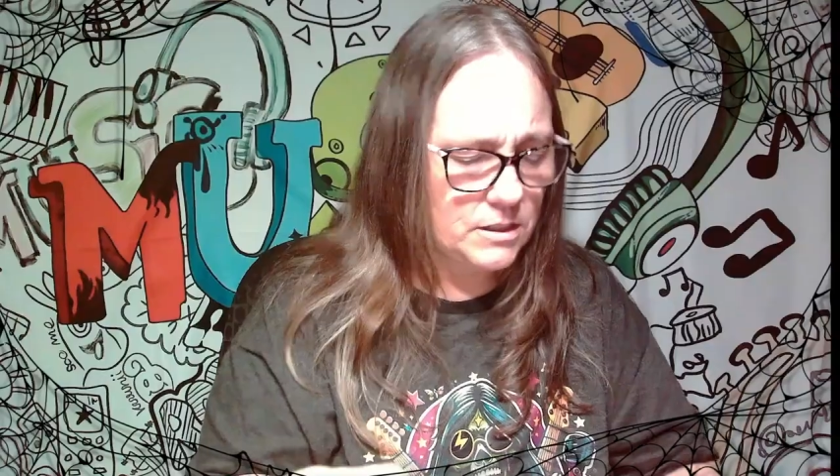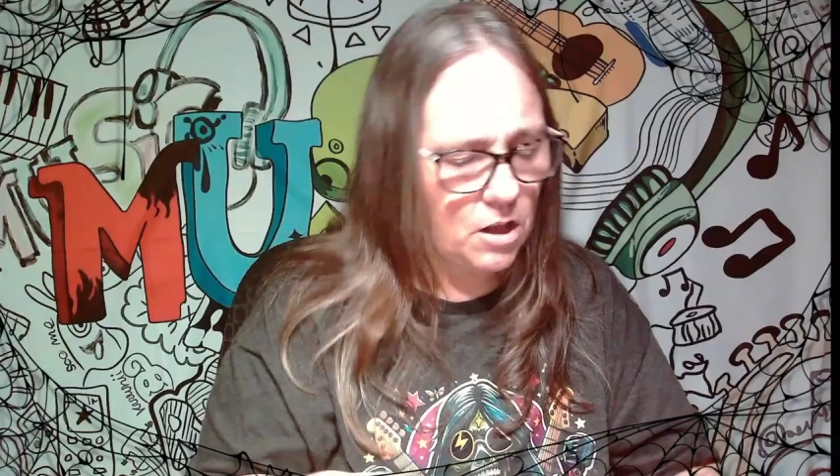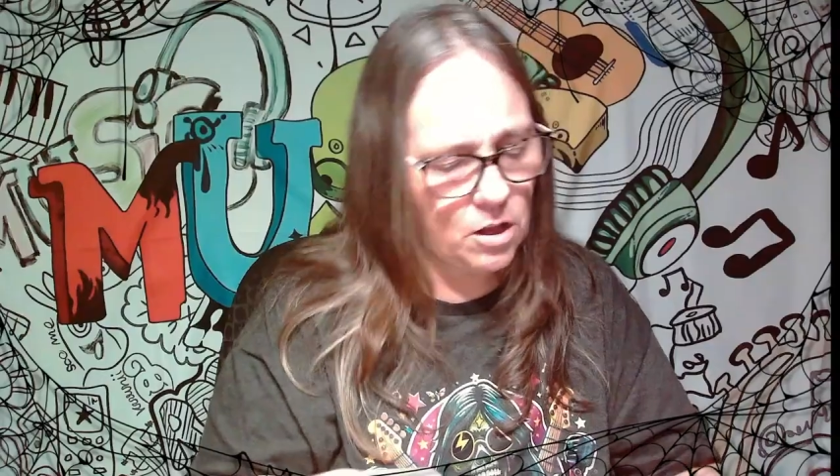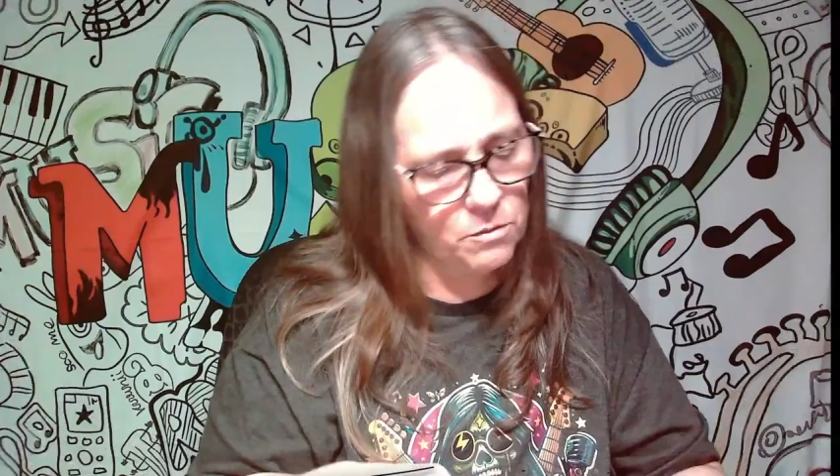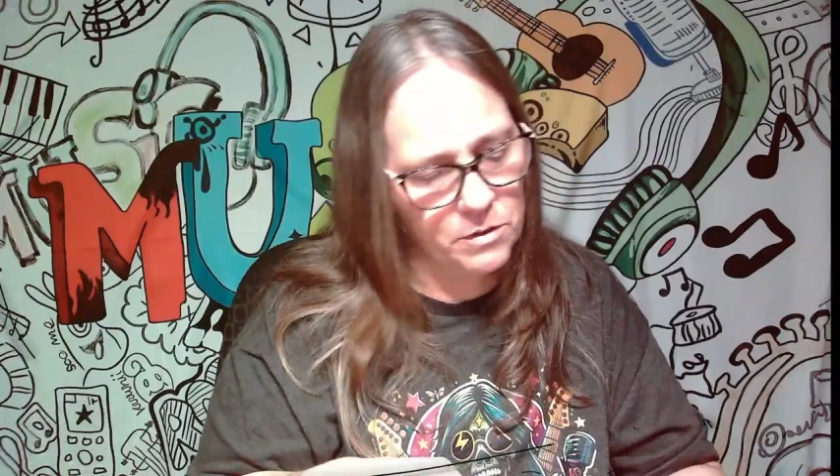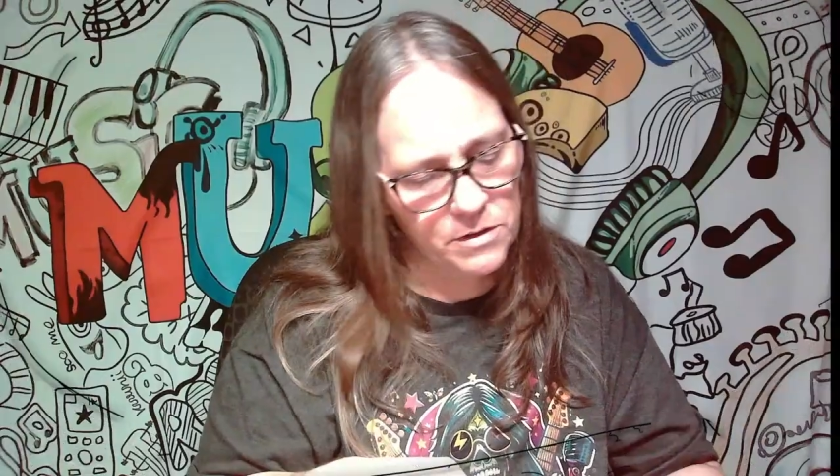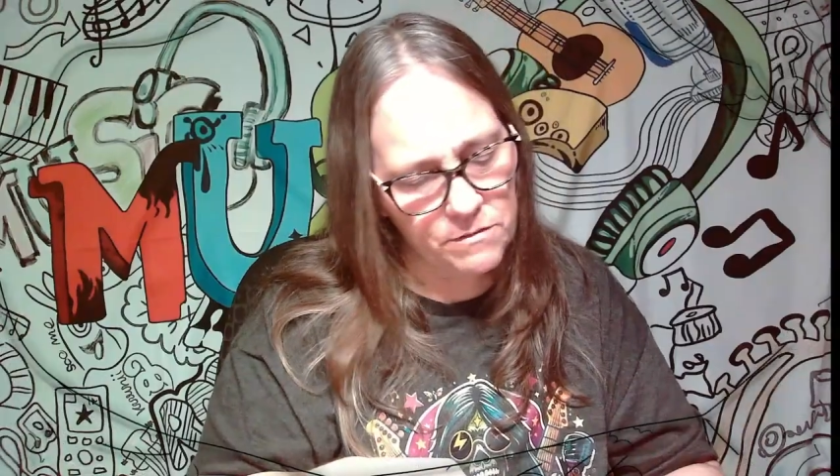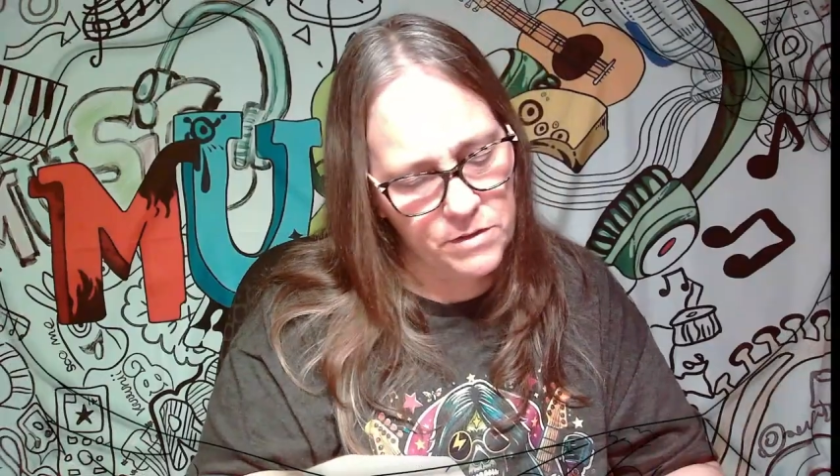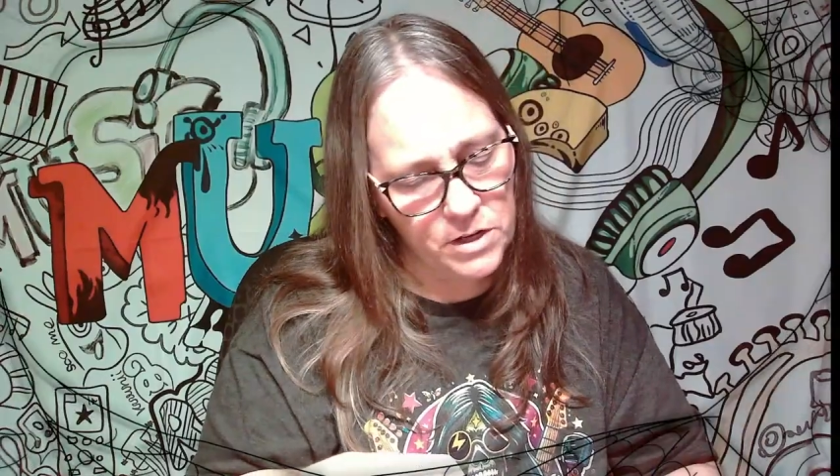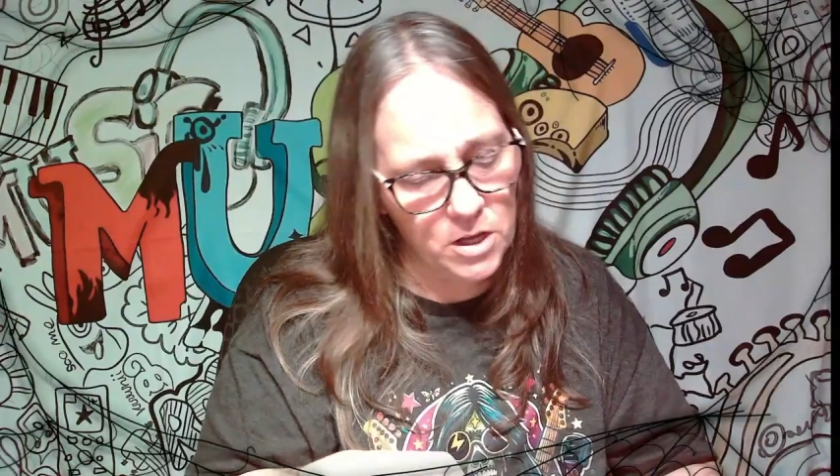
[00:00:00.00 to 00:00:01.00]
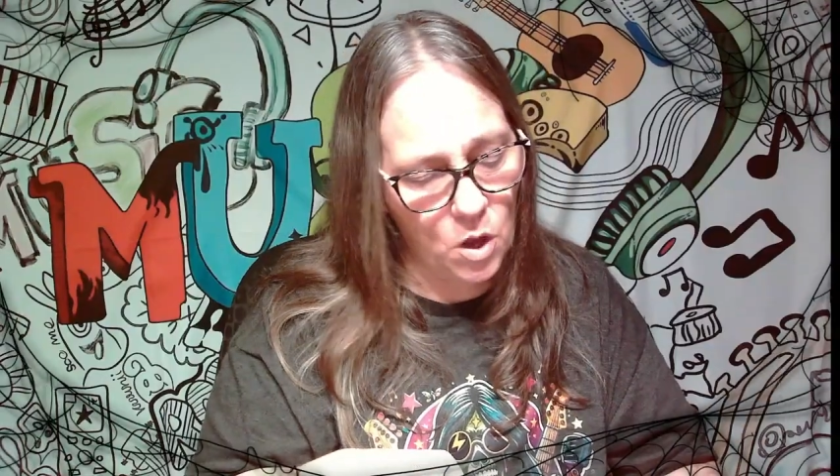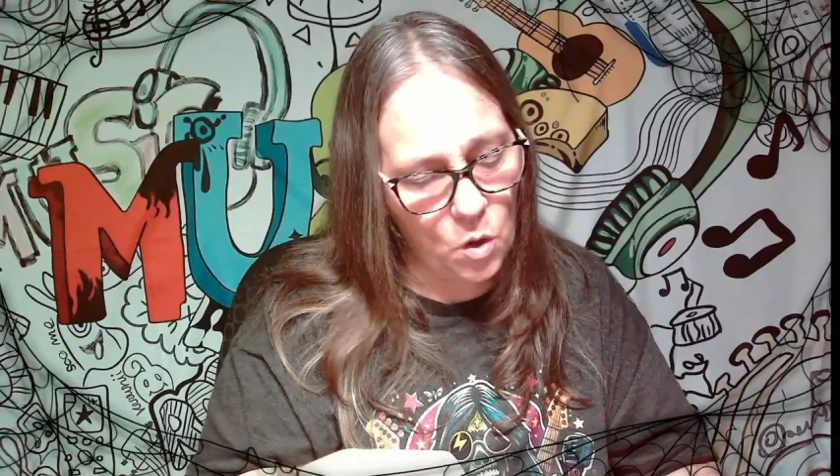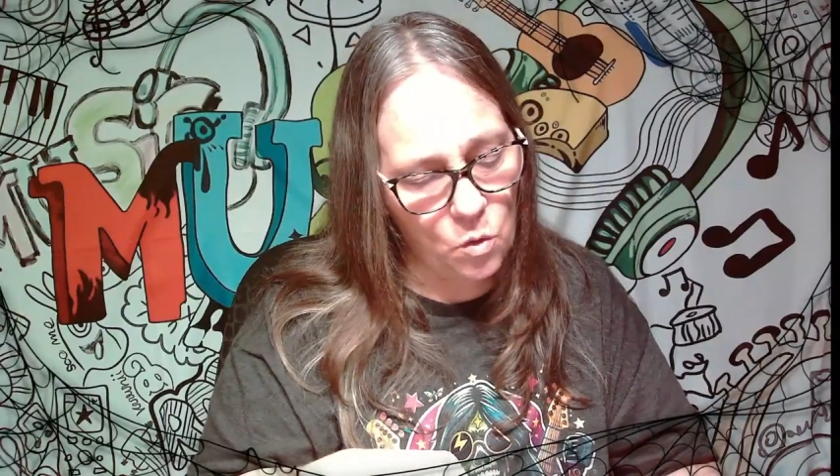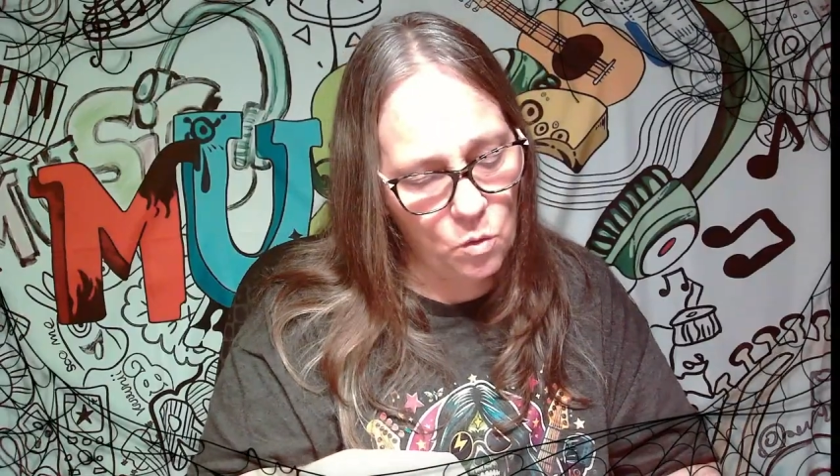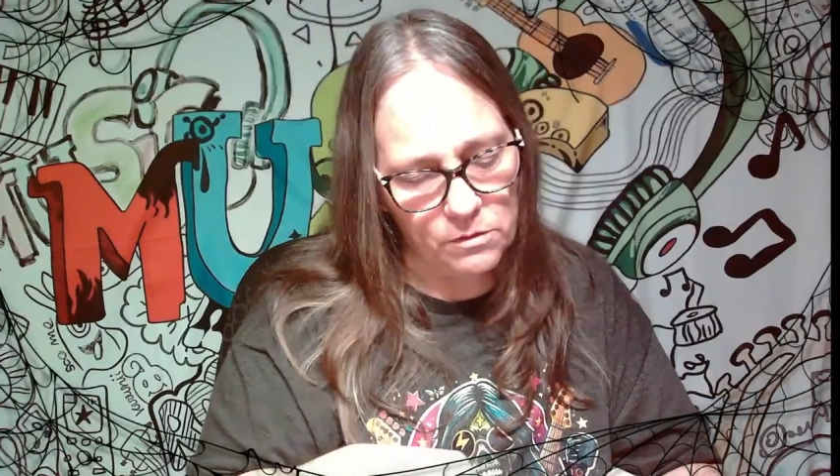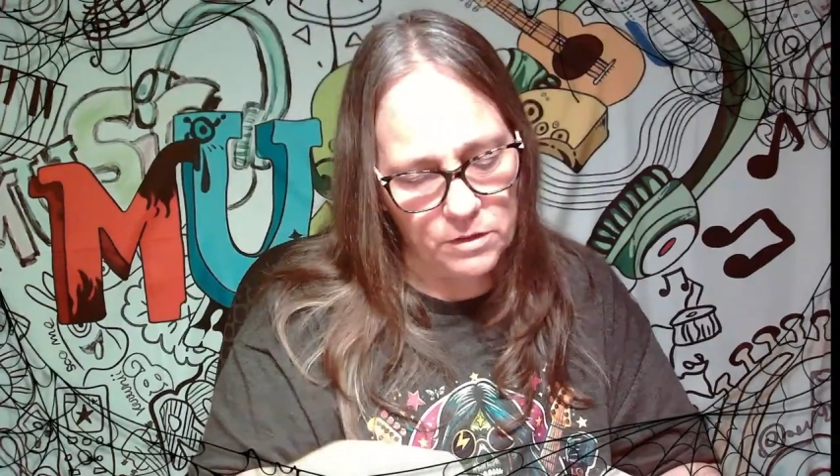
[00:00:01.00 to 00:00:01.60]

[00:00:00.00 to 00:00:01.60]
Halloween video.